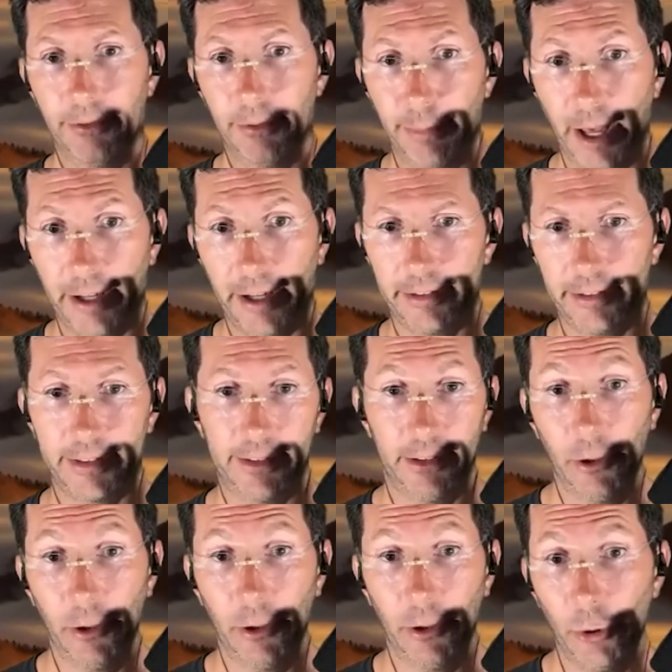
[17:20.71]
even better, it's
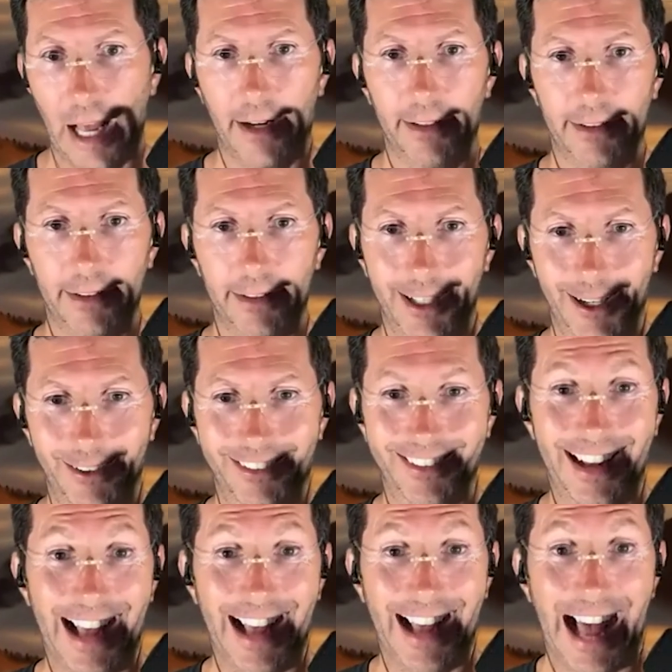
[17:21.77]
who, not, you know,
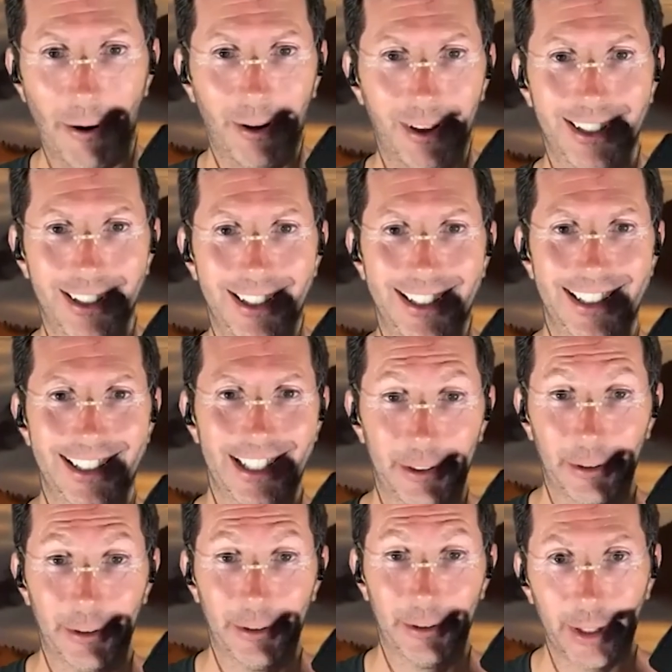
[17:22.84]
how, if
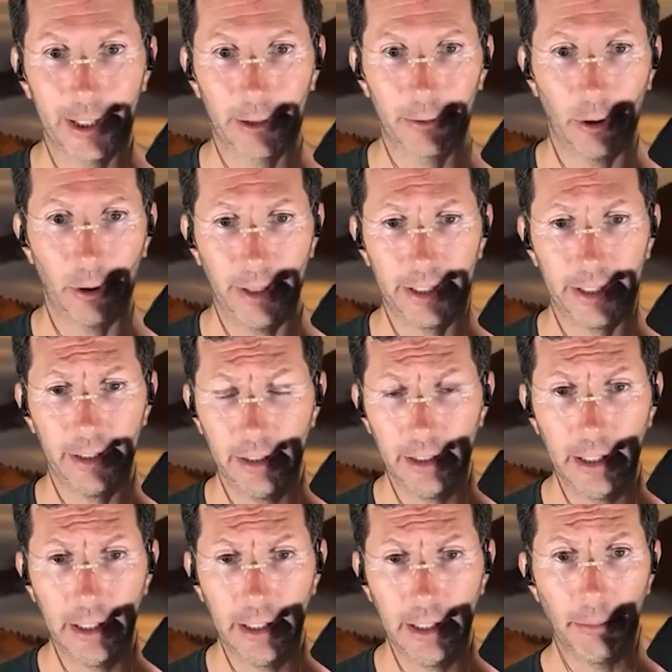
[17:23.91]
you're really going to grow big,
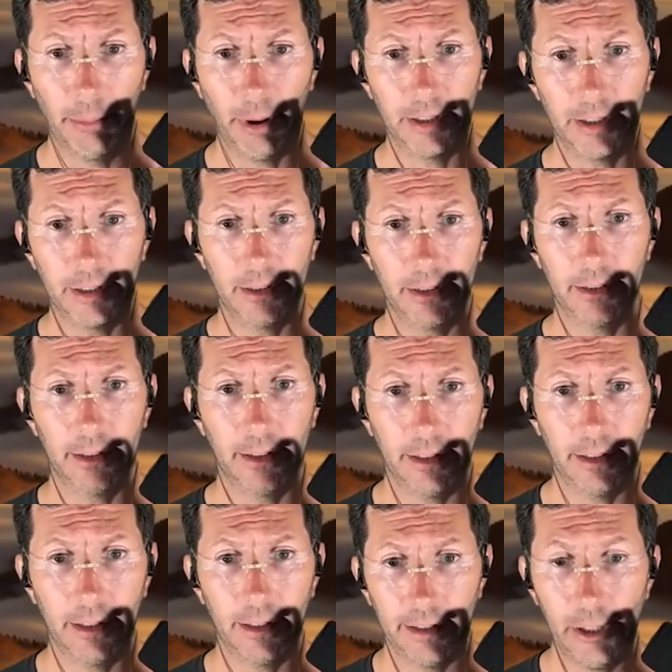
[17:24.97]
but
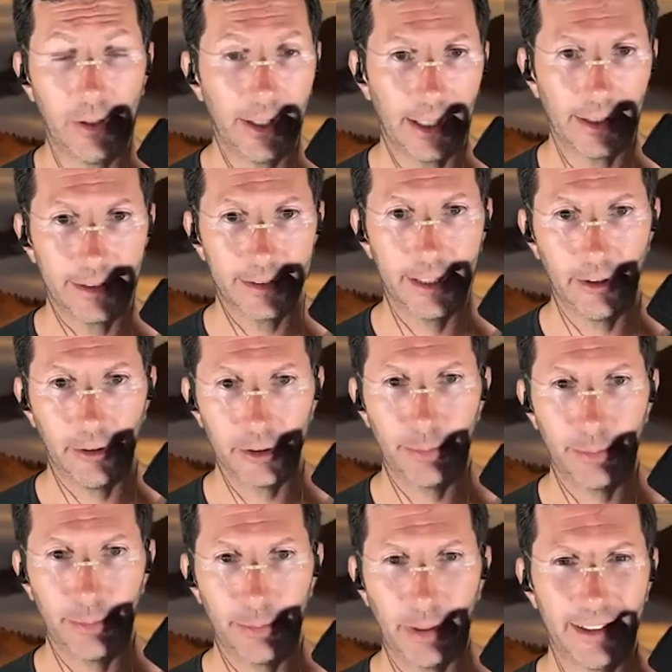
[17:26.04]
you can get the skills.
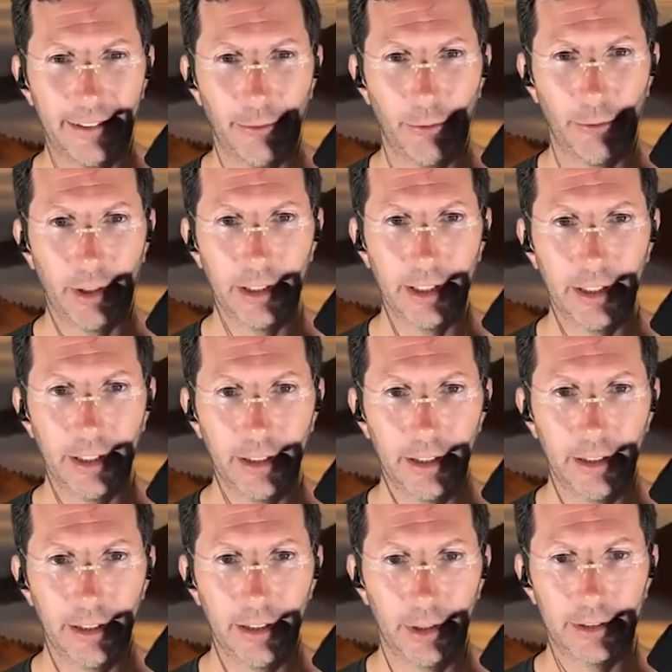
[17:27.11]
But I think what,
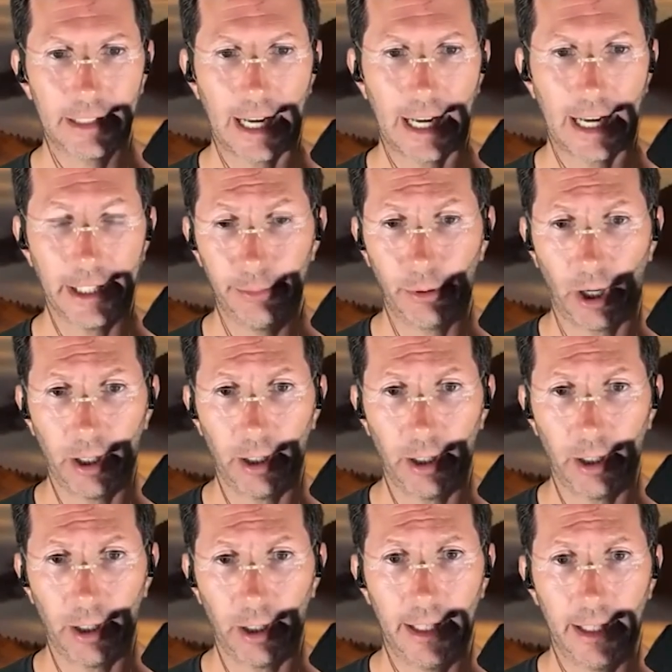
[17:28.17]
what Scott, you brought
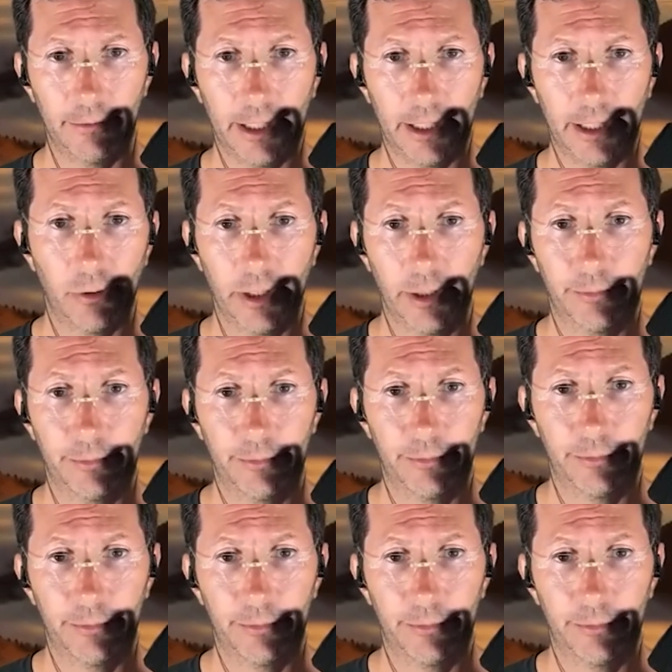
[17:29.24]
on, and Rachel, you